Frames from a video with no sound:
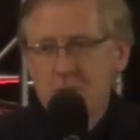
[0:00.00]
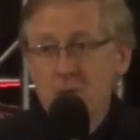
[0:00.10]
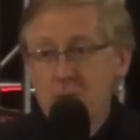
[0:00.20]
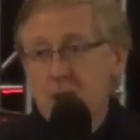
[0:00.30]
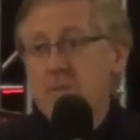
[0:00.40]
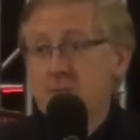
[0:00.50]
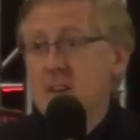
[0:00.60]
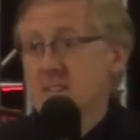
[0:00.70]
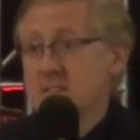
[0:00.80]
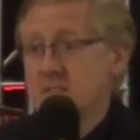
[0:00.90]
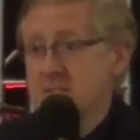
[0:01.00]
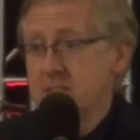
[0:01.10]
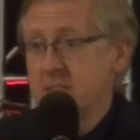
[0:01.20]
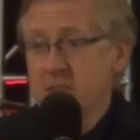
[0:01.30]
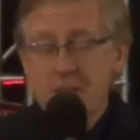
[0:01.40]
your love for us,
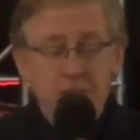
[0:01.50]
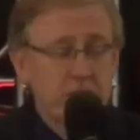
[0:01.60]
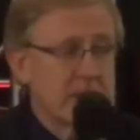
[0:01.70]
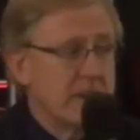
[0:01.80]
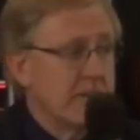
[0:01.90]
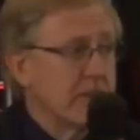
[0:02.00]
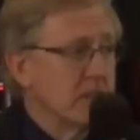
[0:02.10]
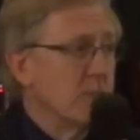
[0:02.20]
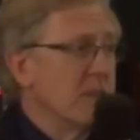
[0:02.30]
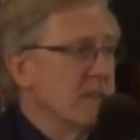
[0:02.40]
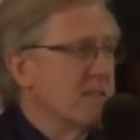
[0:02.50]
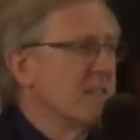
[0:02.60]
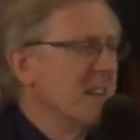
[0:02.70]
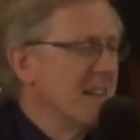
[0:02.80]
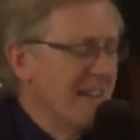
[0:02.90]
your love for Keith and Luis.
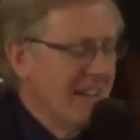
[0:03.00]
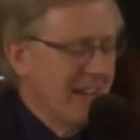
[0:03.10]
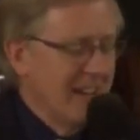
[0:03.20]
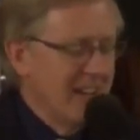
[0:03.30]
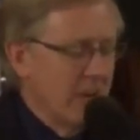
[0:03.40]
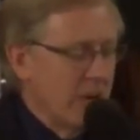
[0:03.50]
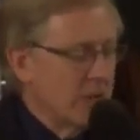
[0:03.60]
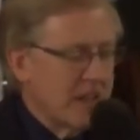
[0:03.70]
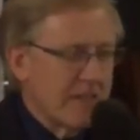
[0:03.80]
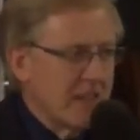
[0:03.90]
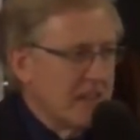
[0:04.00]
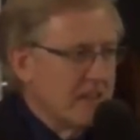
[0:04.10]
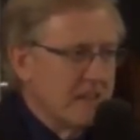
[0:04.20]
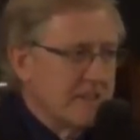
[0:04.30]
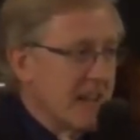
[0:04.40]
And we don't take
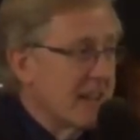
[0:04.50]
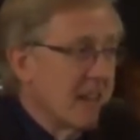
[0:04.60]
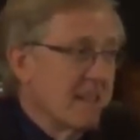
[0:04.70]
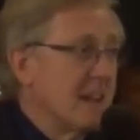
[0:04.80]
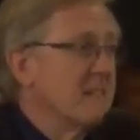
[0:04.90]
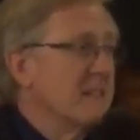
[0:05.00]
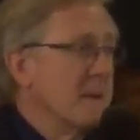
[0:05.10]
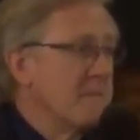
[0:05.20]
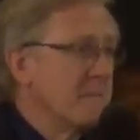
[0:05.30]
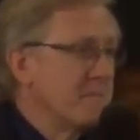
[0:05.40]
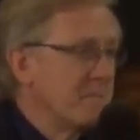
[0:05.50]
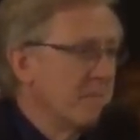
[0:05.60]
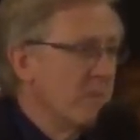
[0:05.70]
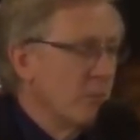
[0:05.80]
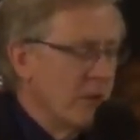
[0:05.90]
that lightly.
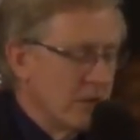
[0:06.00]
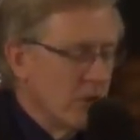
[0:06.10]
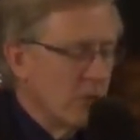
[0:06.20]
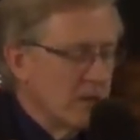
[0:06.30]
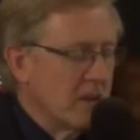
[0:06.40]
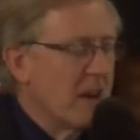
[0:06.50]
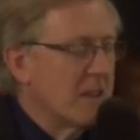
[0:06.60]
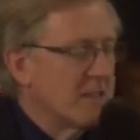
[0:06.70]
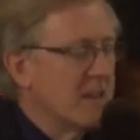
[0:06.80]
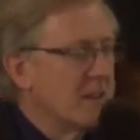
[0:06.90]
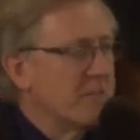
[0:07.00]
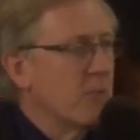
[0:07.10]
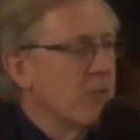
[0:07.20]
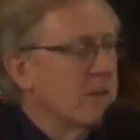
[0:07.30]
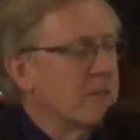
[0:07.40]
We know what God has done
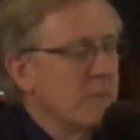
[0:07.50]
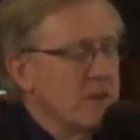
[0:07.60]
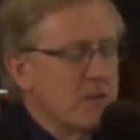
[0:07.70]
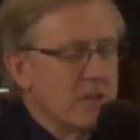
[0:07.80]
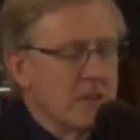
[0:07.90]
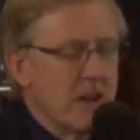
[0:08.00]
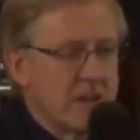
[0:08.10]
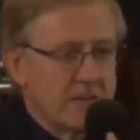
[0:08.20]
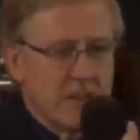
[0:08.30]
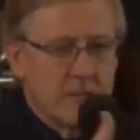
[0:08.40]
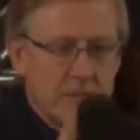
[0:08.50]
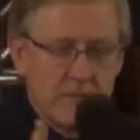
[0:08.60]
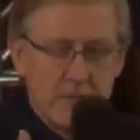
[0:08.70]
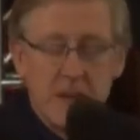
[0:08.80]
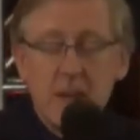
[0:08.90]
for us. We know that God has
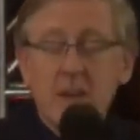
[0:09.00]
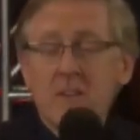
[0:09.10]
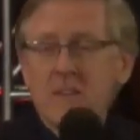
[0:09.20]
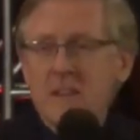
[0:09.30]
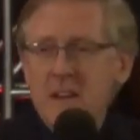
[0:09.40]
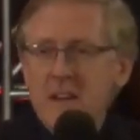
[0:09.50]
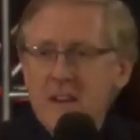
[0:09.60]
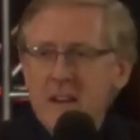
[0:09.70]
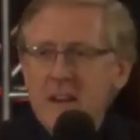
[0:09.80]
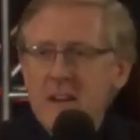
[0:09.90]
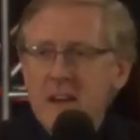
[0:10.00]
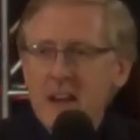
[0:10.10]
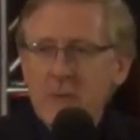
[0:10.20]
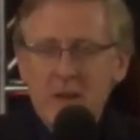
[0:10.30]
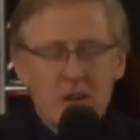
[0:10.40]
done here.
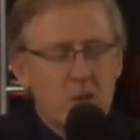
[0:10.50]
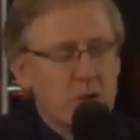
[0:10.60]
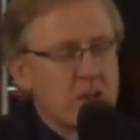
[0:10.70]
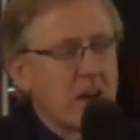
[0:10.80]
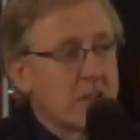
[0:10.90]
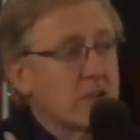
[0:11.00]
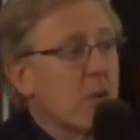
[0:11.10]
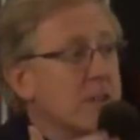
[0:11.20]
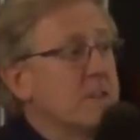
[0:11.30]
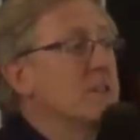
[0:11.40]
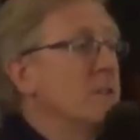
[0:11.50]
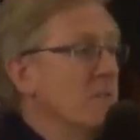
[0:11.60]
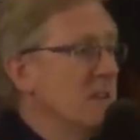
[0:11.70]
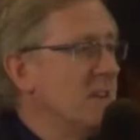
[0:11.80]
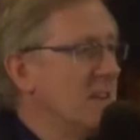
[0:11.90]
And we know what God is going to do